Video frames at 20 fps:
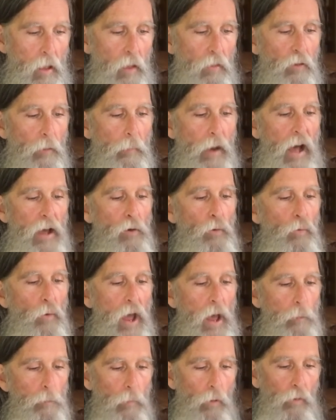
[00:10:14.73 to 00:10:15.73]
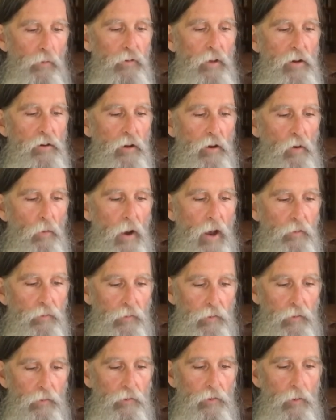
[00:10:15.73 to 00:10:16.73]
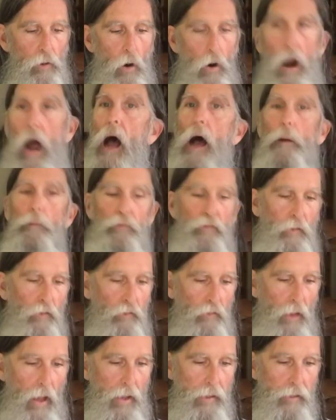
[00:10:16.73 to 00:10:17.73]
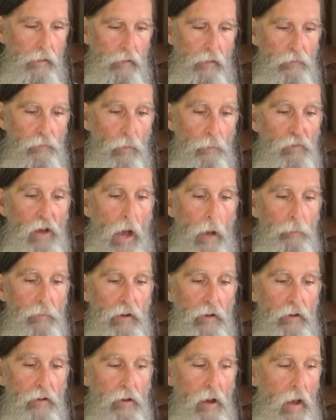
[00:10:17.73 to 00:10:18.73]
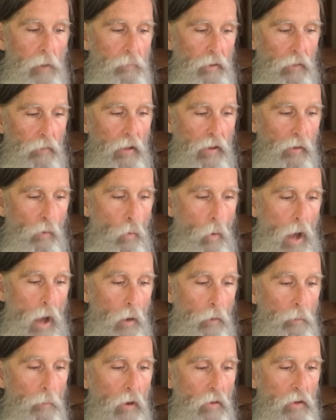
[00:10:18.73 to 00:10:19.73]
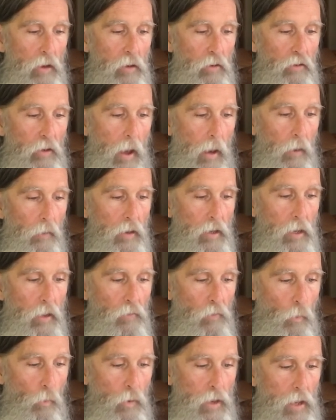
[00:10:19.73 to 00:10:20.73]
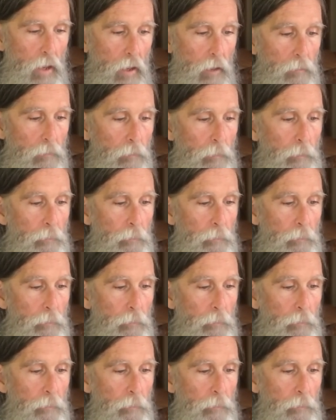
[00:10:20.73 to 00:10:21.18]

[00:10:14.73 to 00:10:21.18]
The mind rambles and digresses, or hops excitedly from topic to topic like a wild monkey chattering in the wind.